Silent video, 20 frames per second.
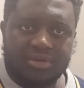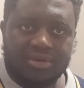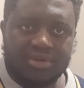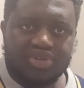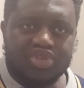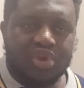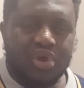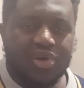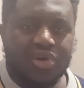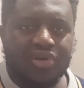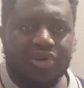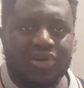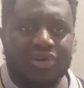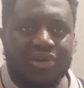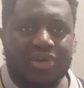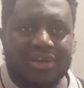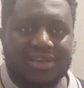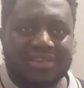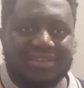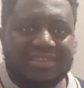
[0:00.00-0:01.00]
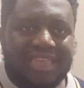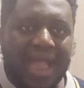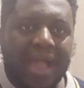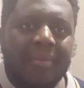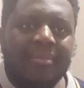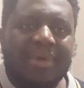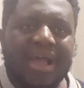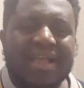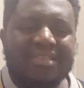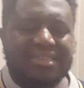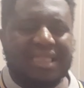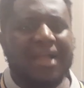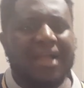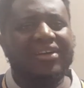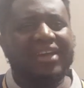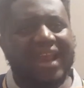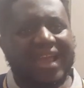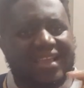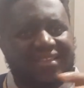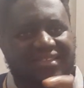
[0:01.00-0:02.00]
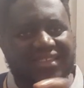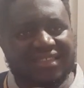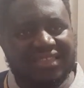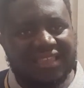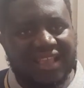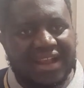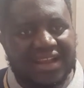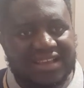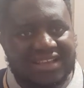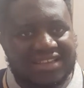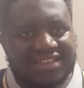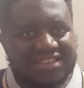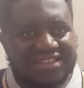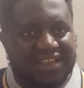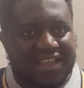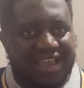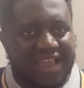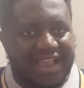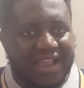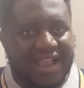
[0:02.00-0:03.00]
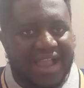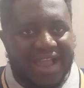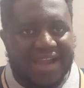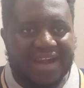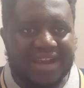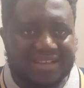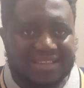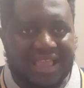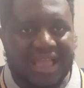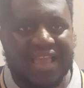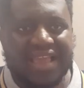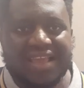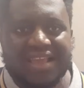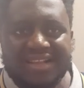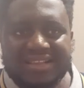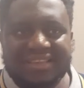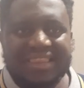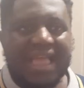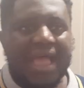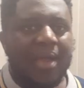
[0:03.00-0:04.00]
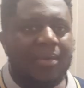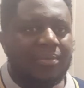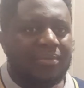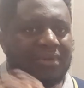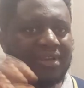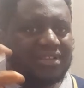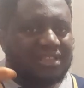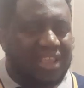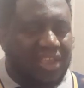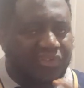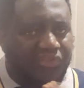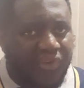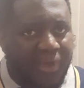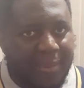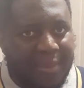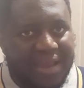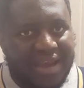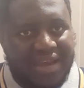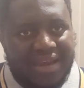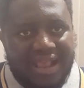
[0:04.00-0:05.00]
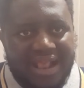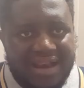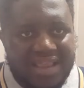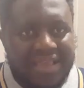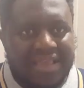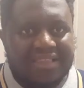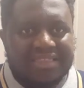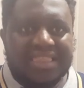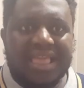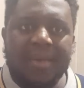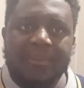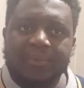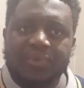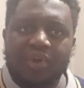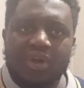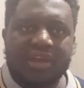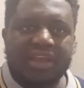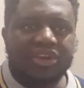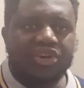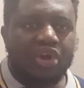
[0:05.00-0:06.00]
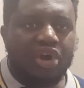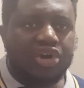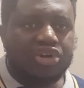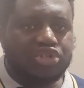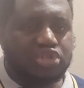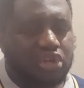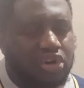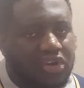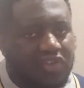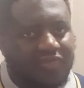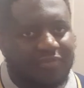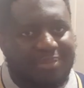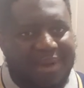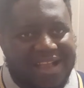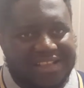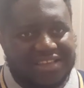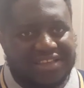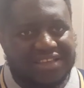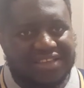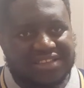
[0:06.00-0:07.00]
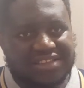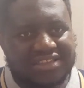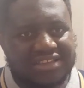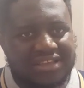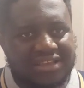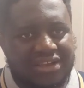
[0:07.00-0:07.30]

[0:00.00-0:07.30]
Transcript: So them antagonizing Nelly's character, them defaming Nelly, them talking all sort of bad things,